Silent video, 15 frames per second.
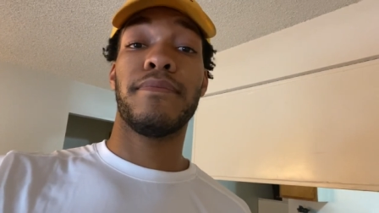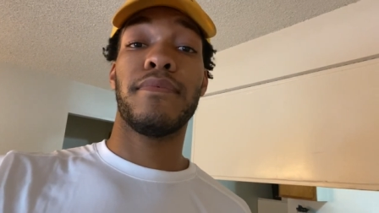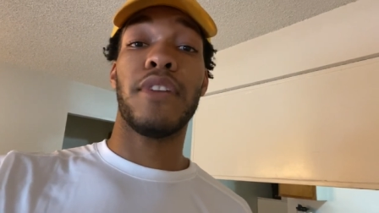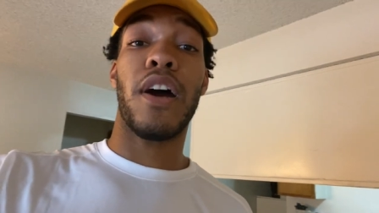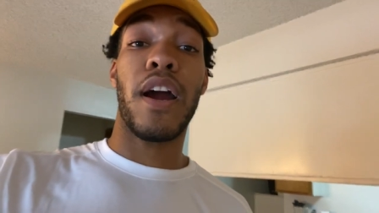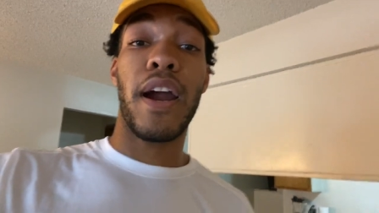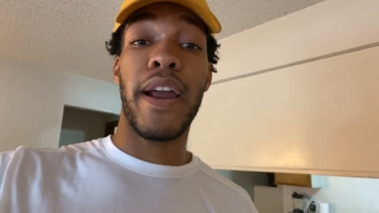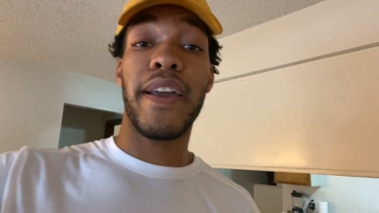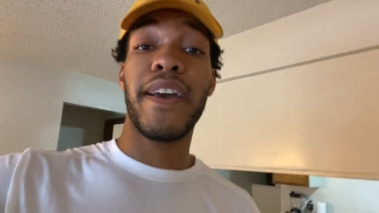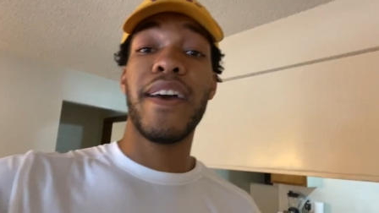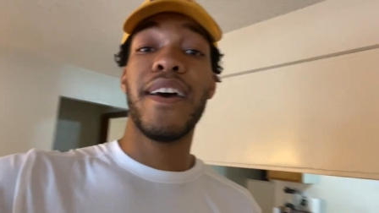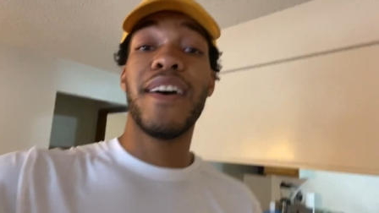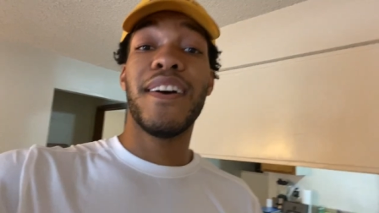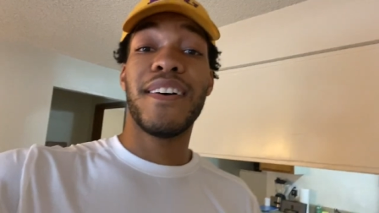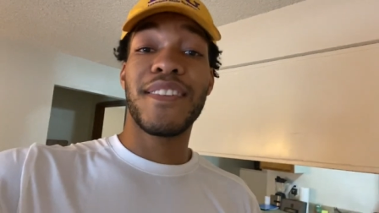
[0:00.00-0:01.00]
All right.
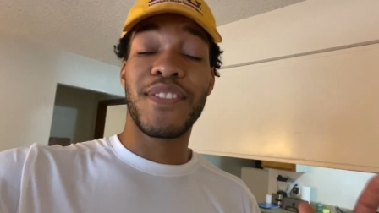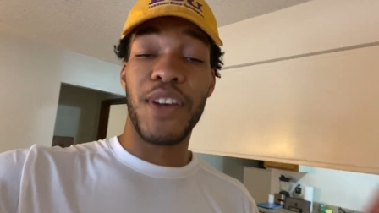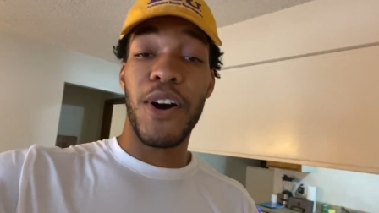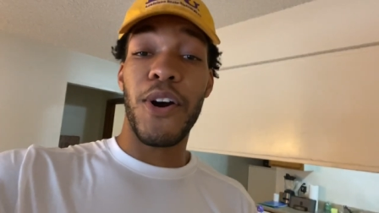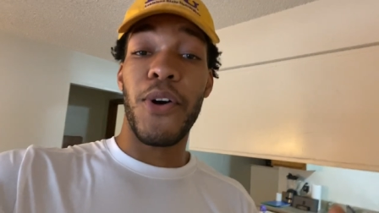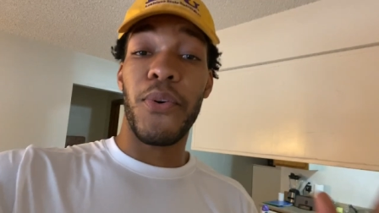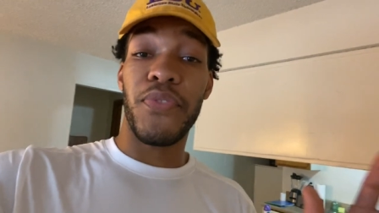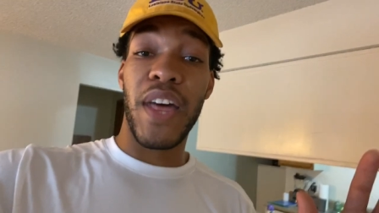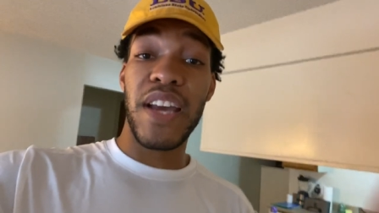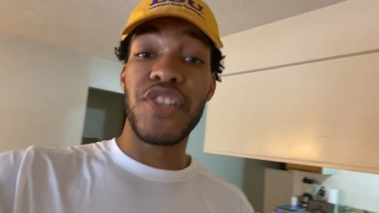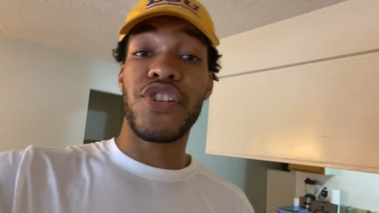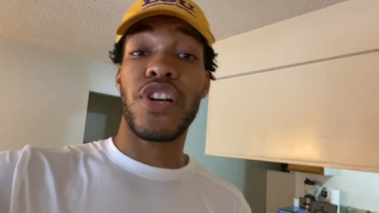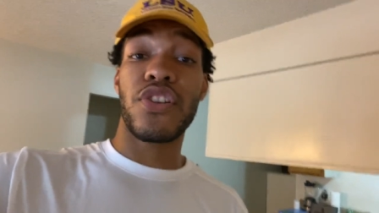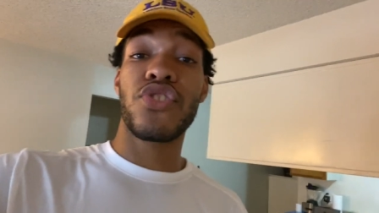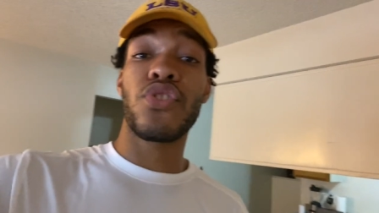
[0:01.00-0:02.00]
So that's
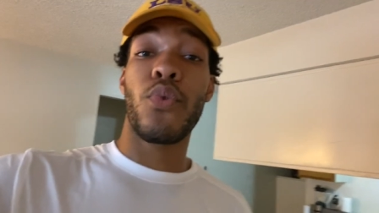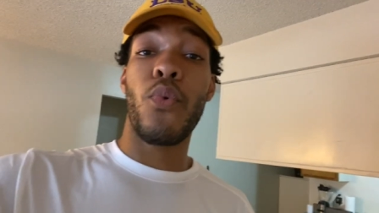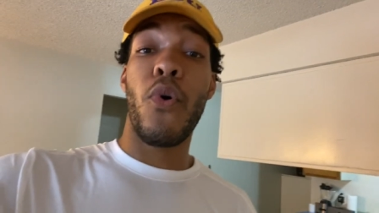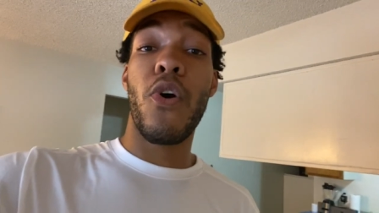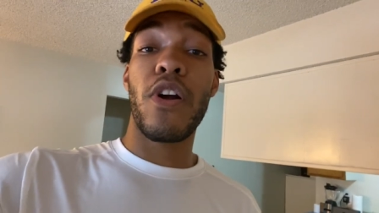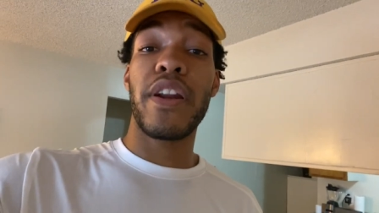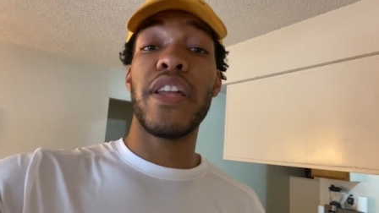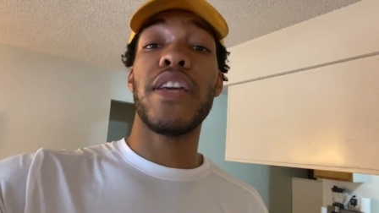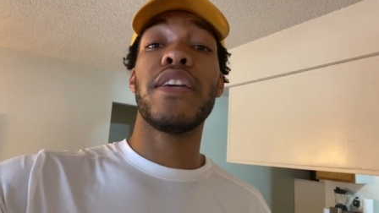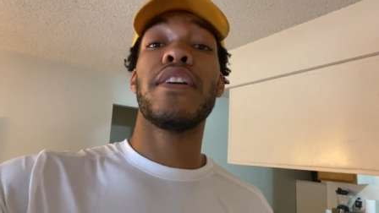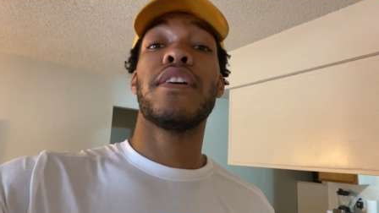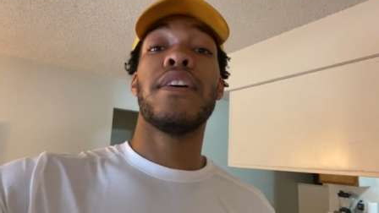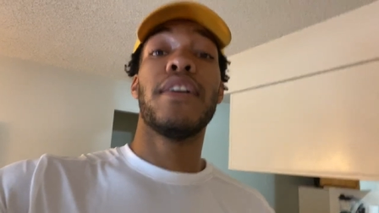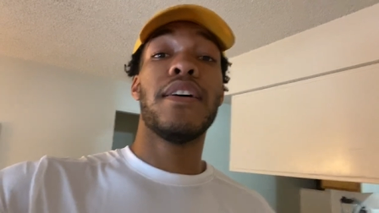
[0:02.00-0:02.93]
just a warning.